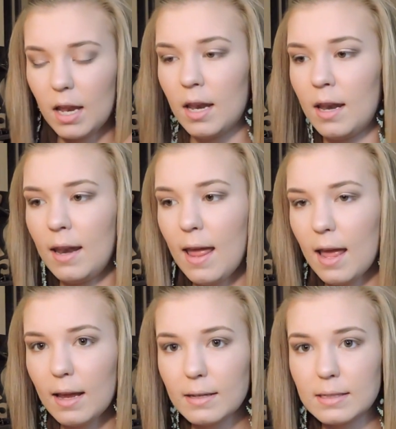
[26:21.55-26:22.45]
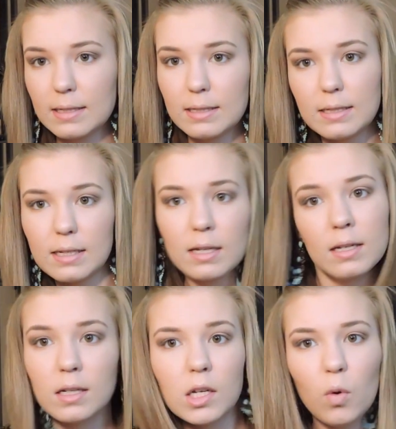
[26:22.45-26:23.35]
Next,
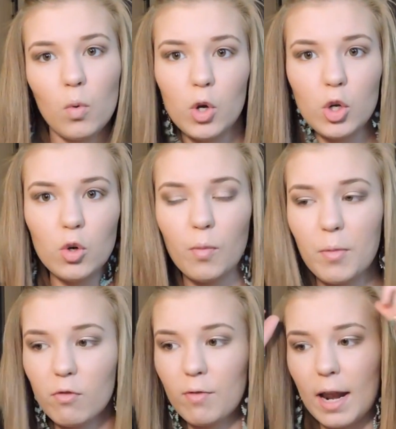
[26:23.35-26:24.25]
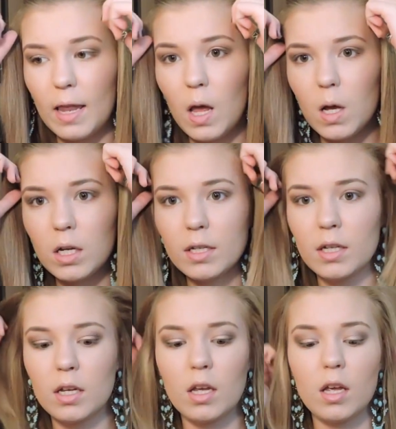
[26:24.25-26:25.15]
moving right along,
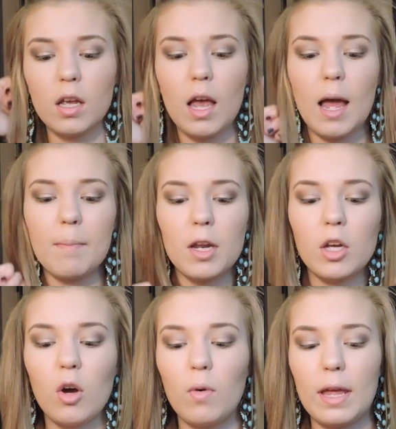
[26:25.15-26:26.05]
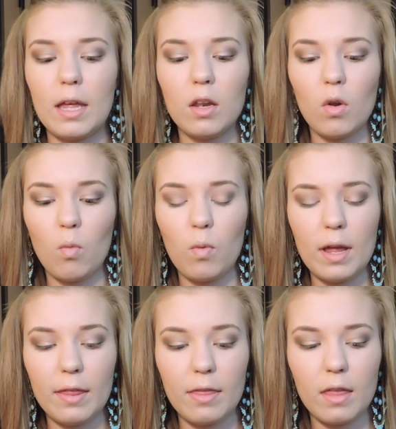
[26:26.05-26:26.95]
I'm going to go in with